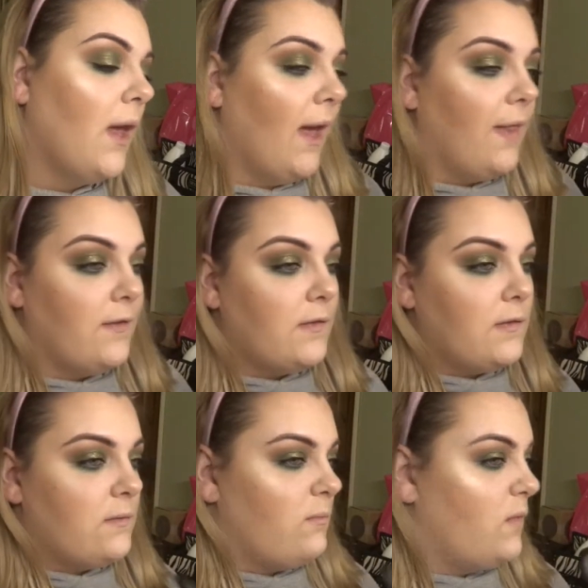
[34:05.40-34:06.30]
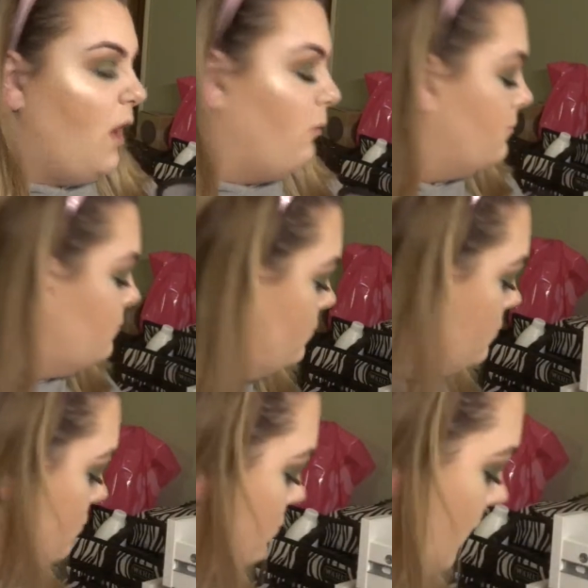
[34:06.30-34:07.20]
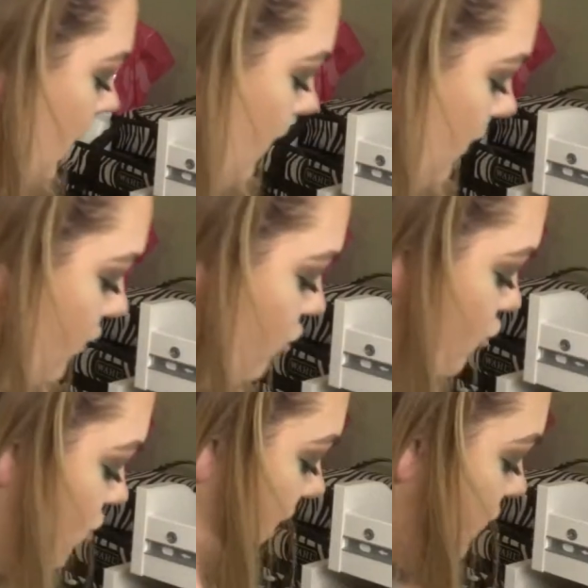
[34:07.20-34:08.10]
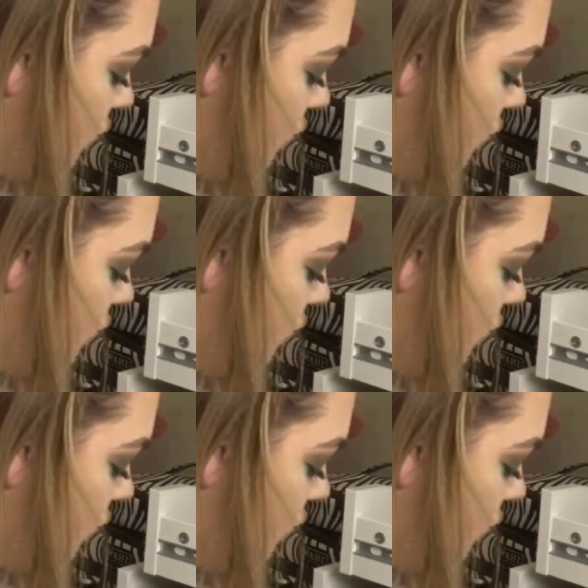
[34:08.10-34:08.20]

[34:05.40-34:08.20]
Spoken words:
Okay, that's, no. Change